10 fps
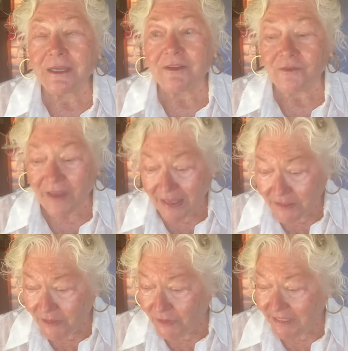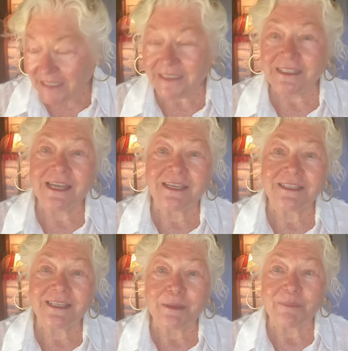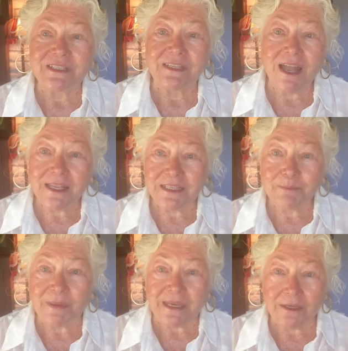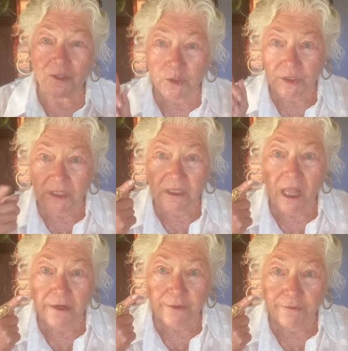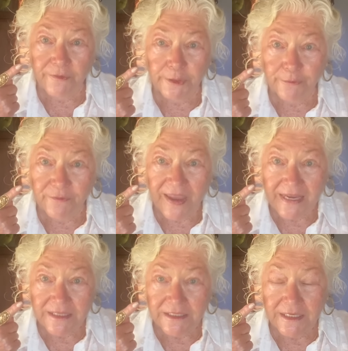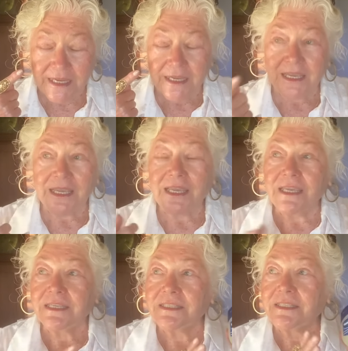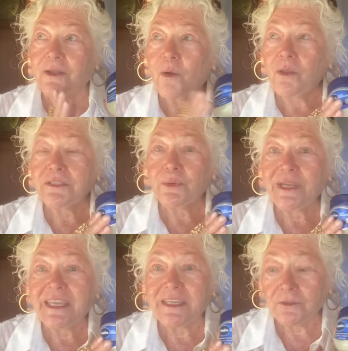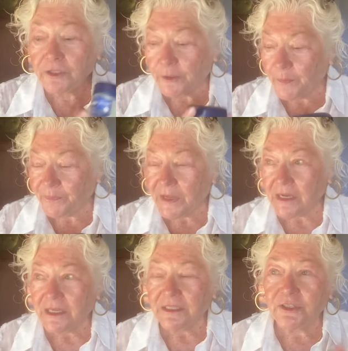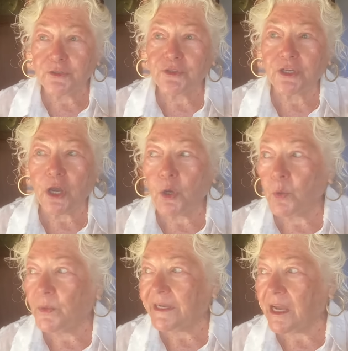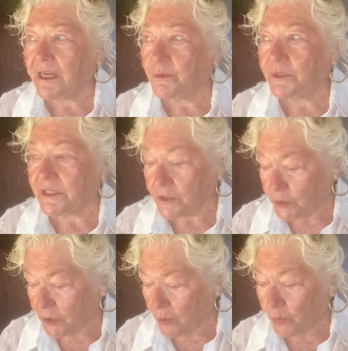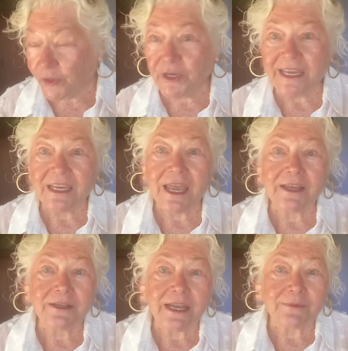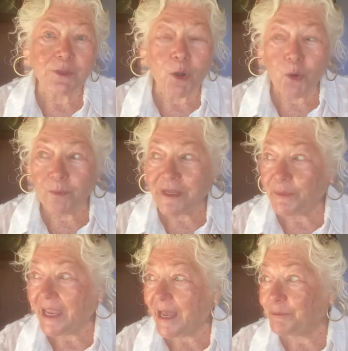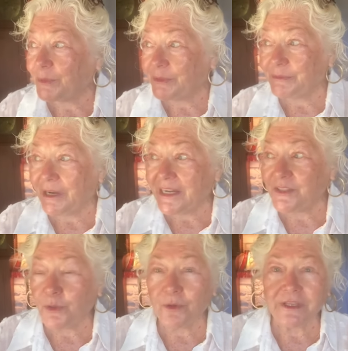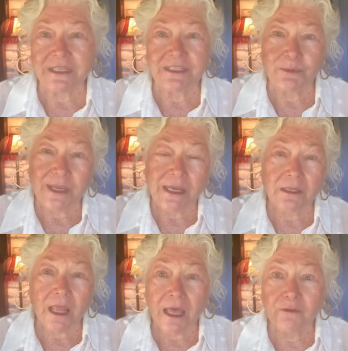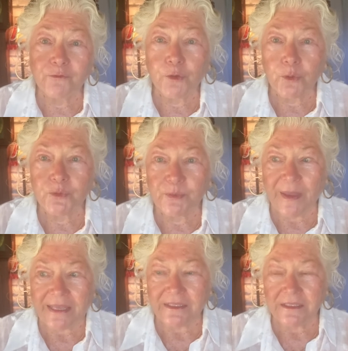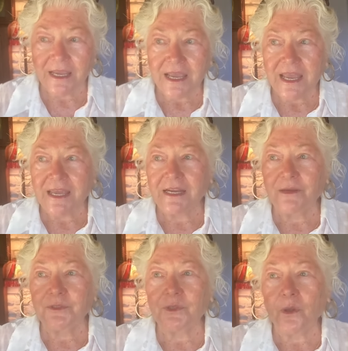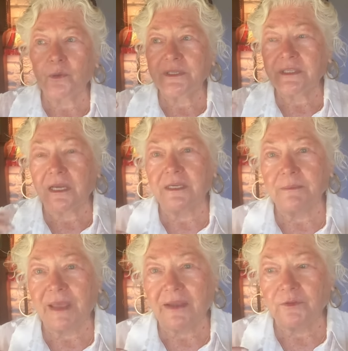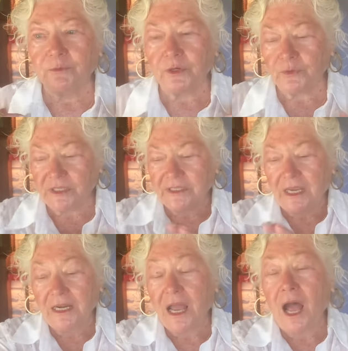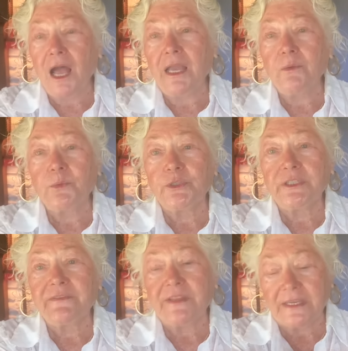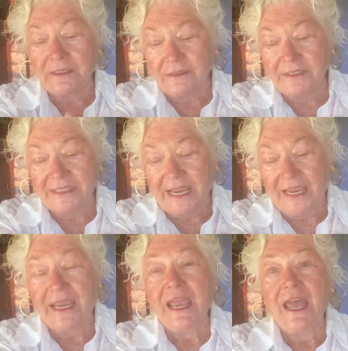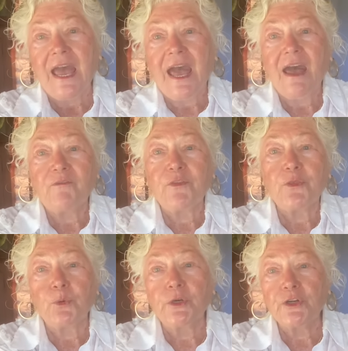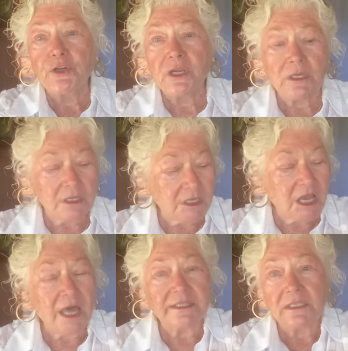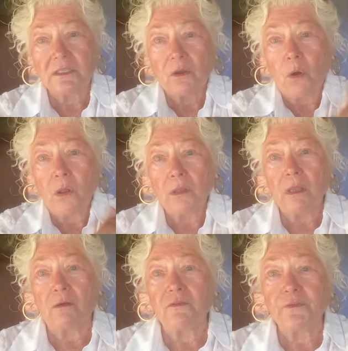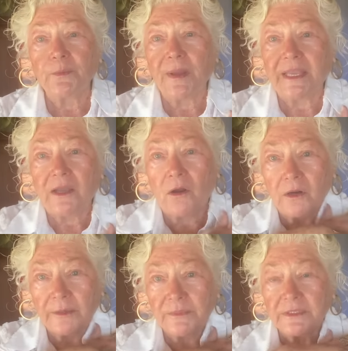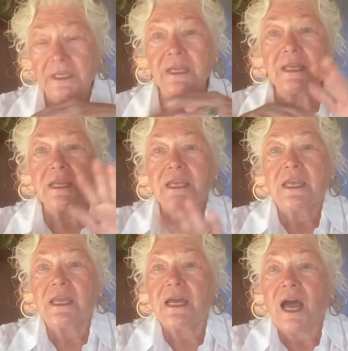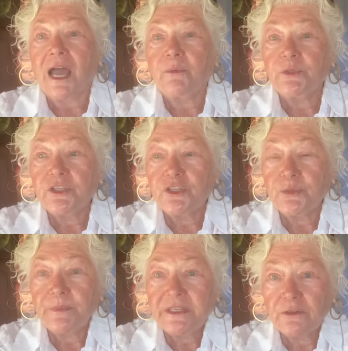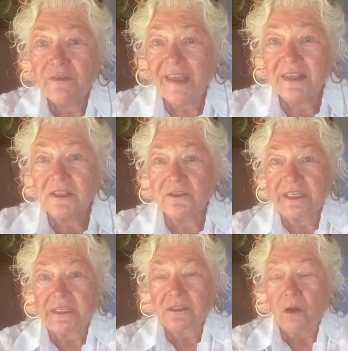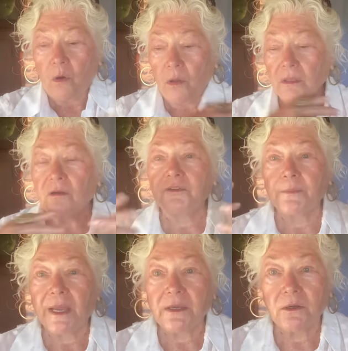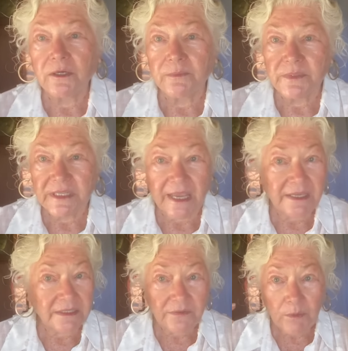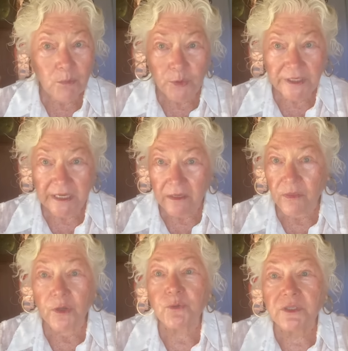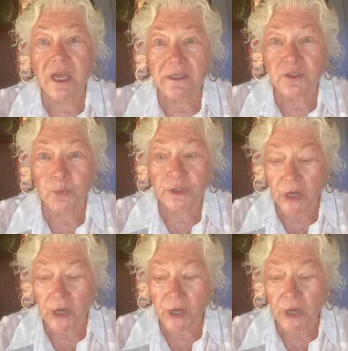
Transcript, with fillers: Vaseline, besides being a good slugger for your face, is also a healer. Years ago, when I was working at, at the home that we had where we raised all the kids, we had a lot of rose beds, and I was always cutting back the roses, and I would, at the end of the day, have thorn cuts all over my arms. I would smear Vaseline all over my arms, and in the morning, those cuts were